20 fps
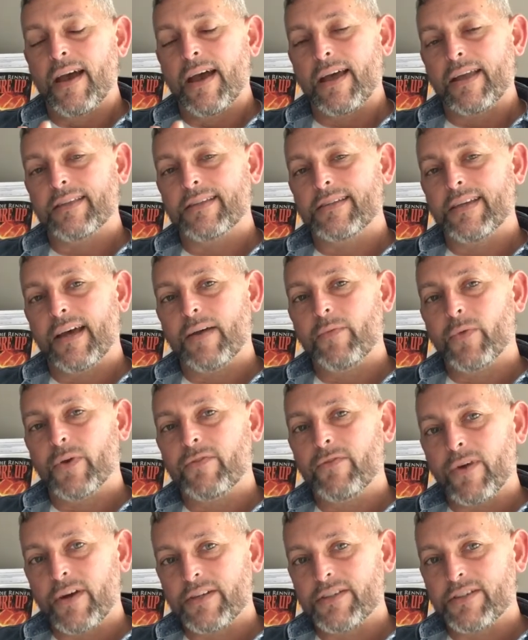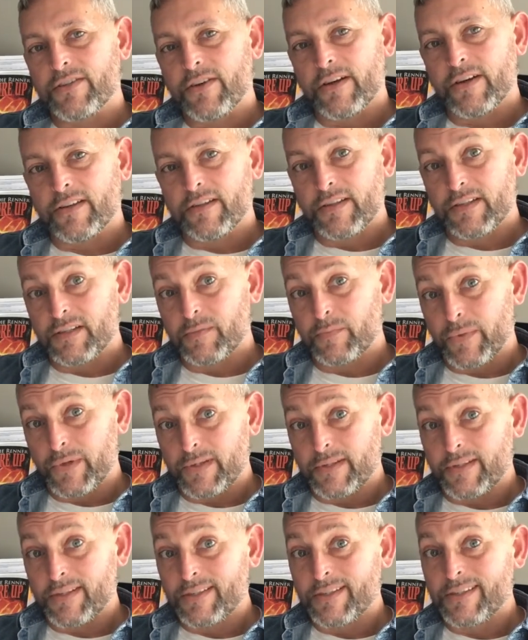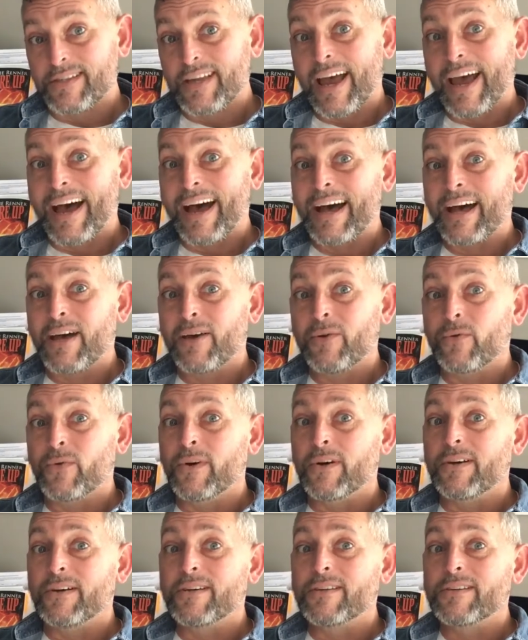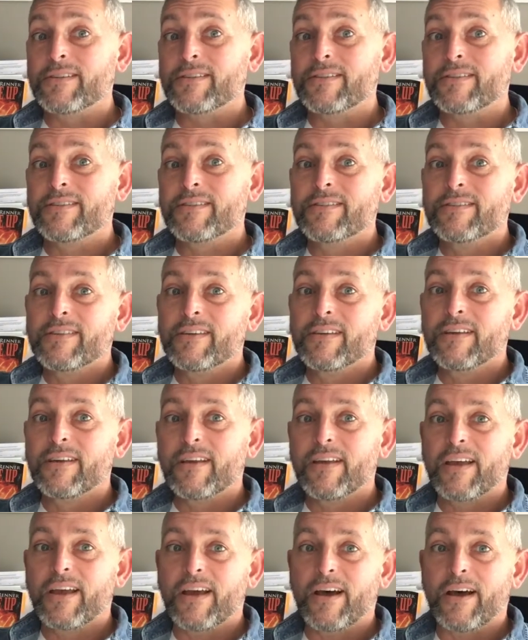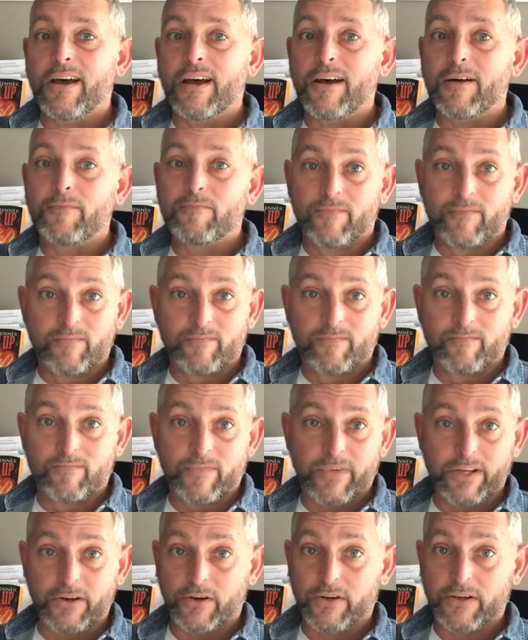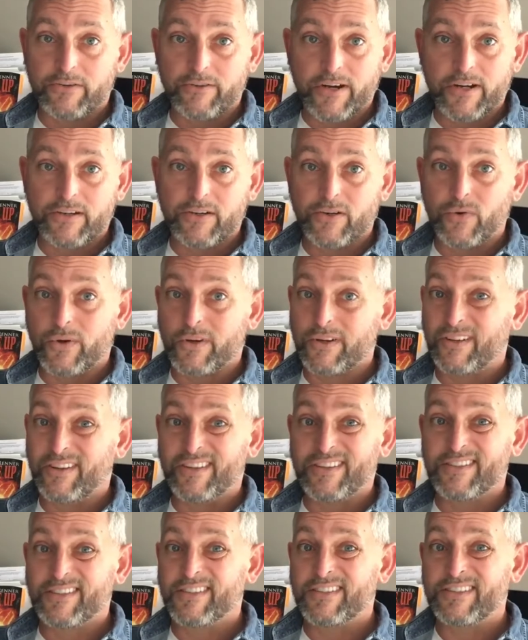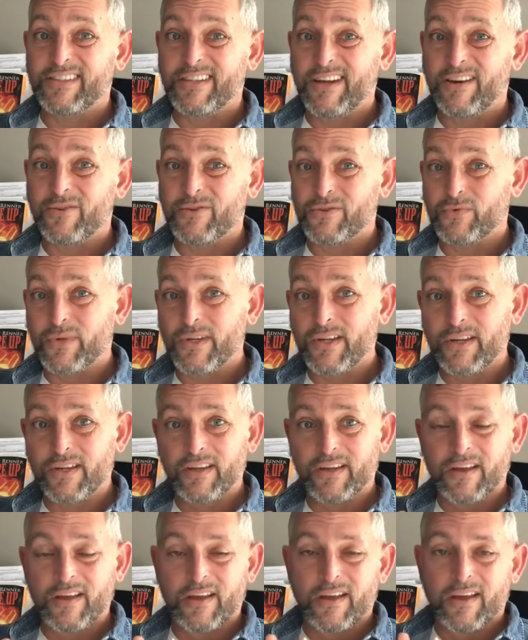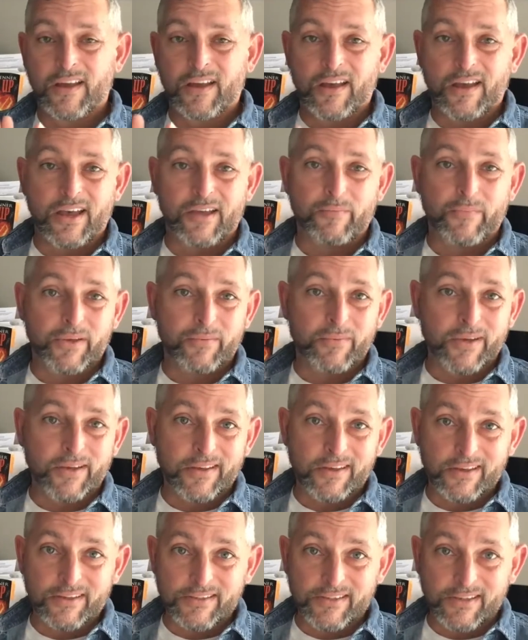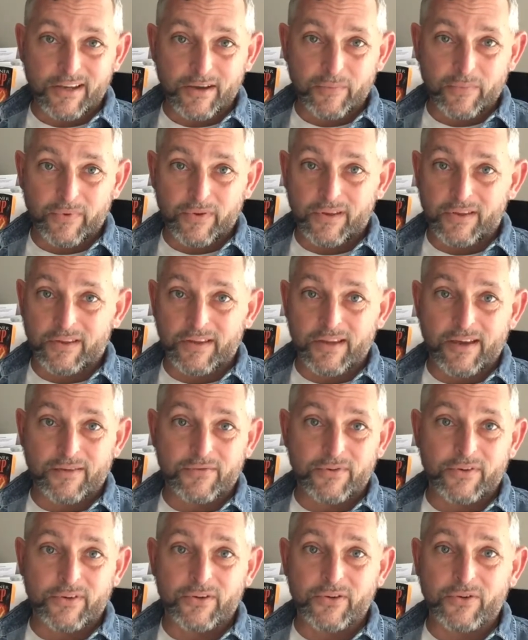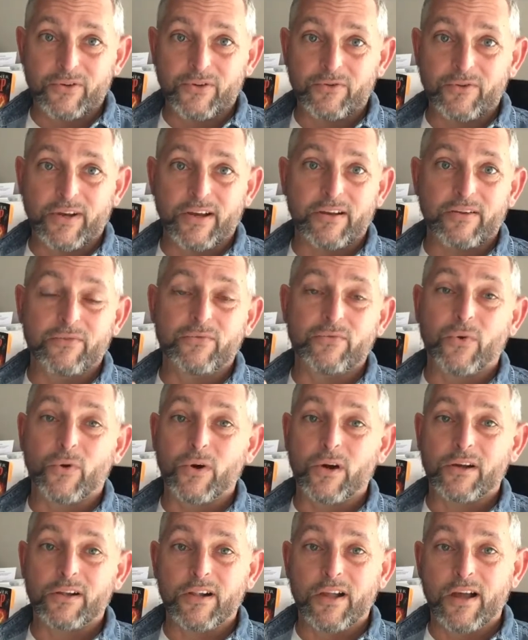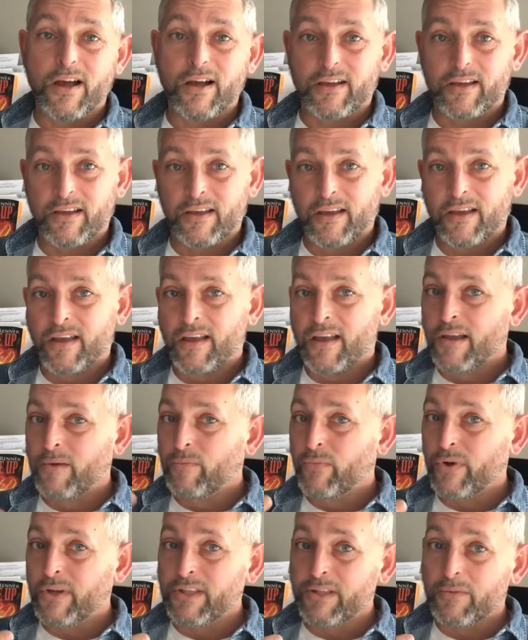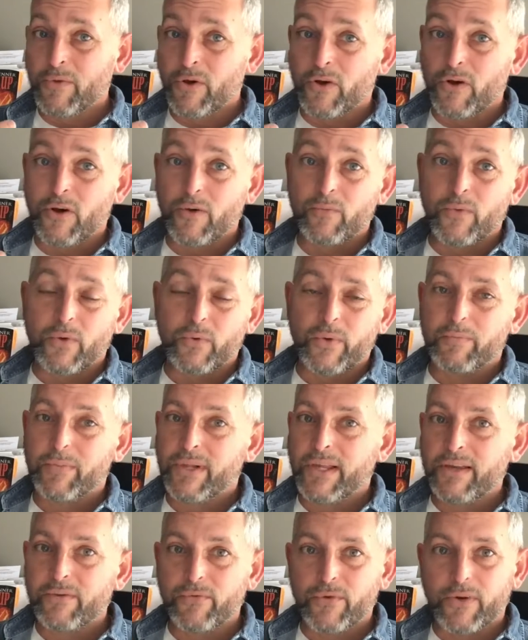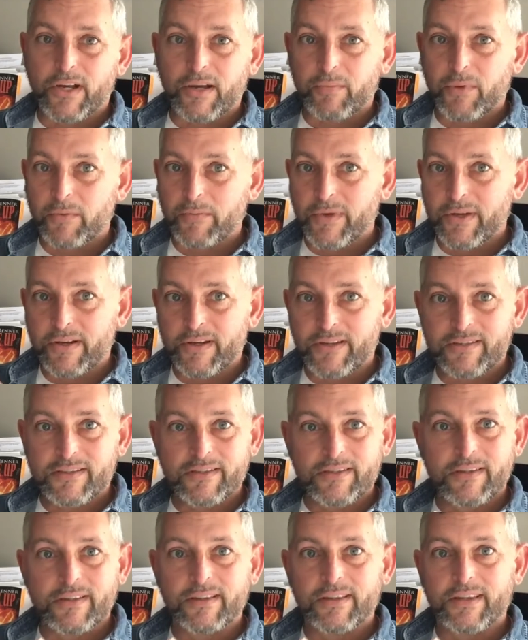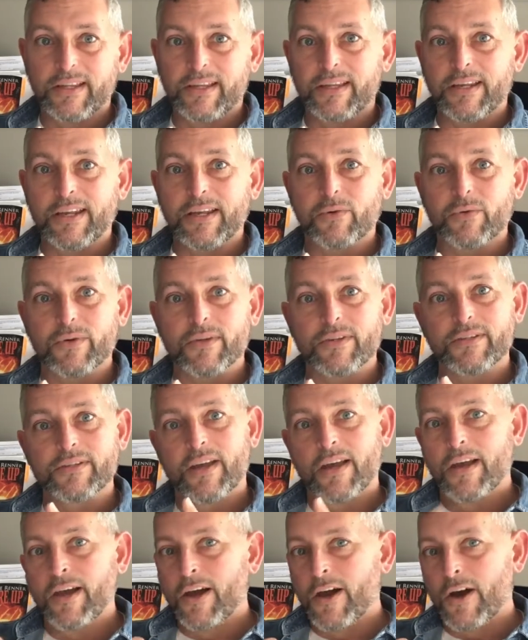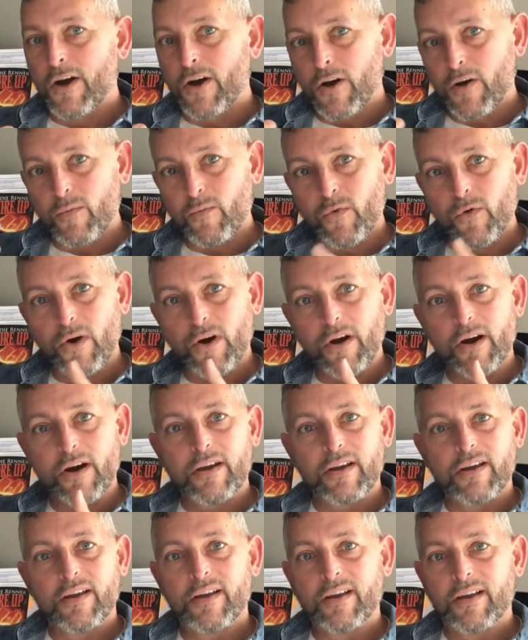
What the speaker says: at the time whenever I started this business, I was an art director working like 60 hours a week. I'd pick my kids up in the afternoon around 4 o'clock, bring them home. We'd play for a couple of minutes. Then it was homework,